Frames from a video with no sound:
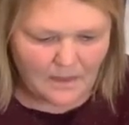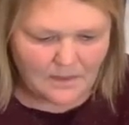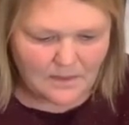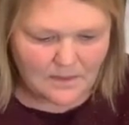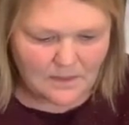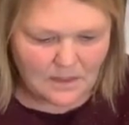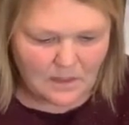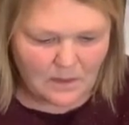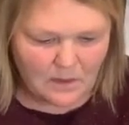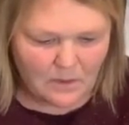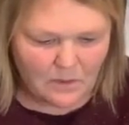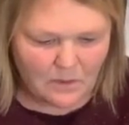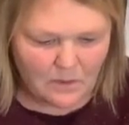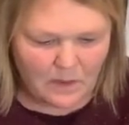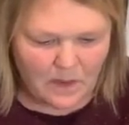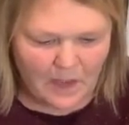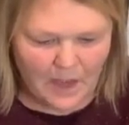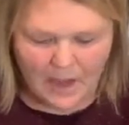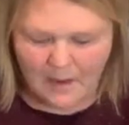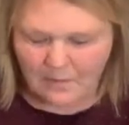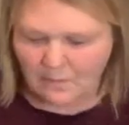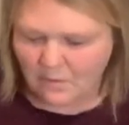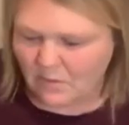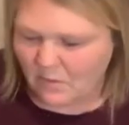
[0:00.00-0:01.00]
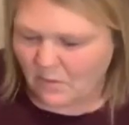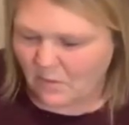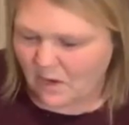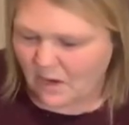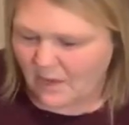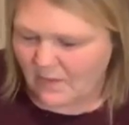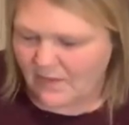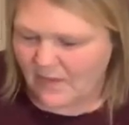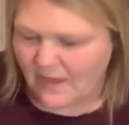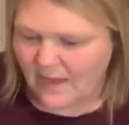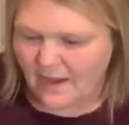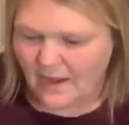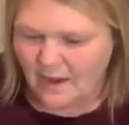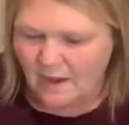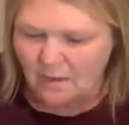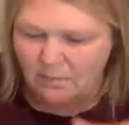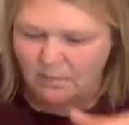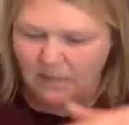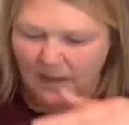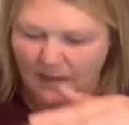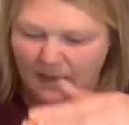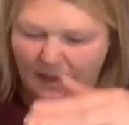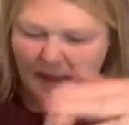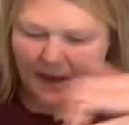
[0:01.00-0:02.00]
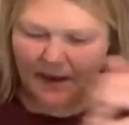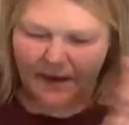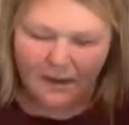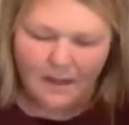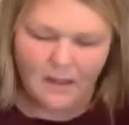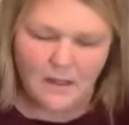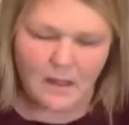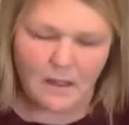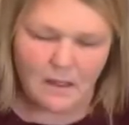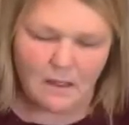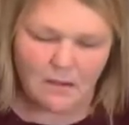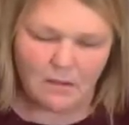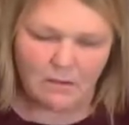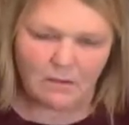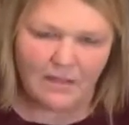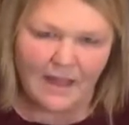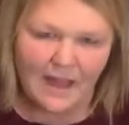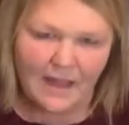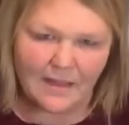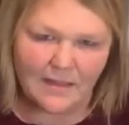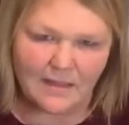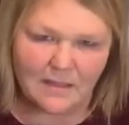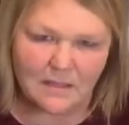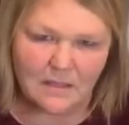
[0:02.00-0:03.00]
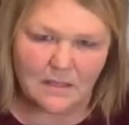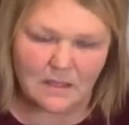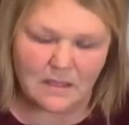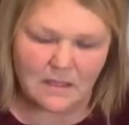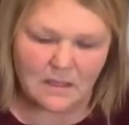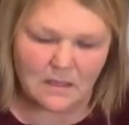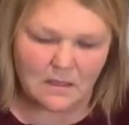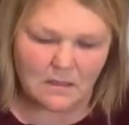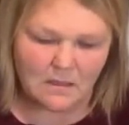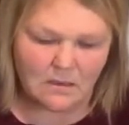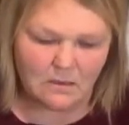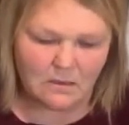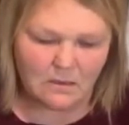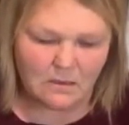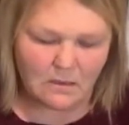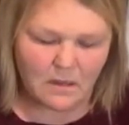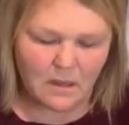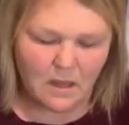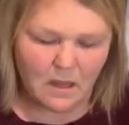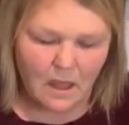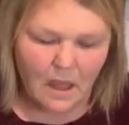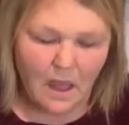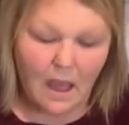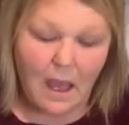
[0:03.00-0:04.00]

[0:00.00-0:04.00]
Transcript: So I will go on there and be like, oh, that's cute.